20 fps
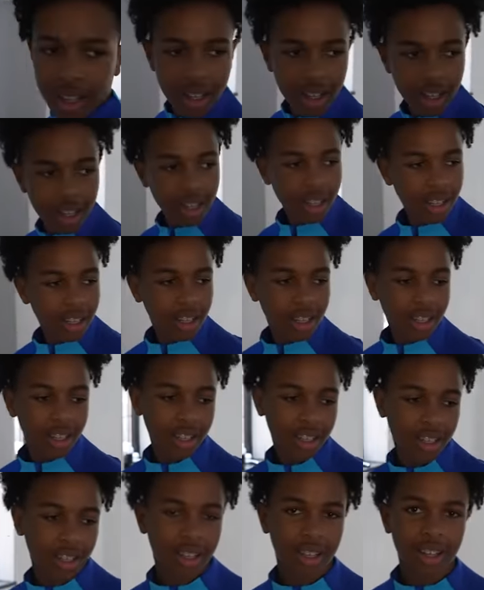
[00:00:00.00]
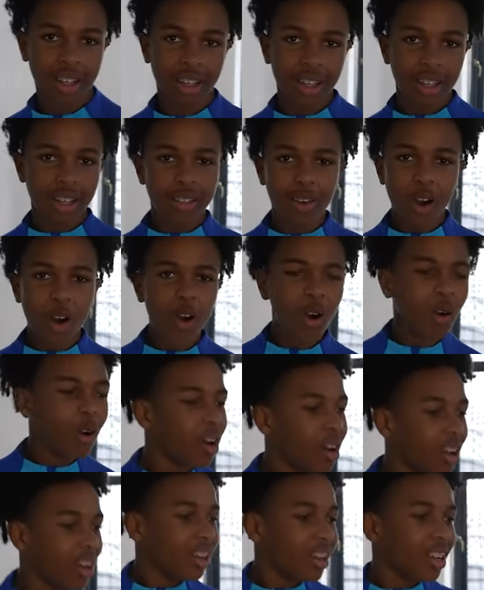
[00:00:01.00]
boy. It's just a game.
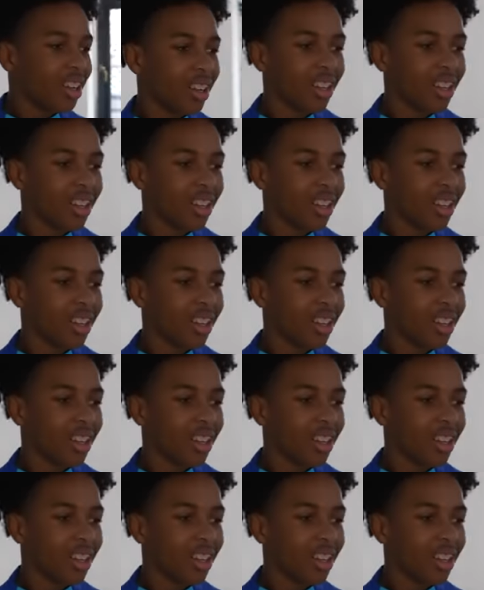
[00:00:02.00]
No. You's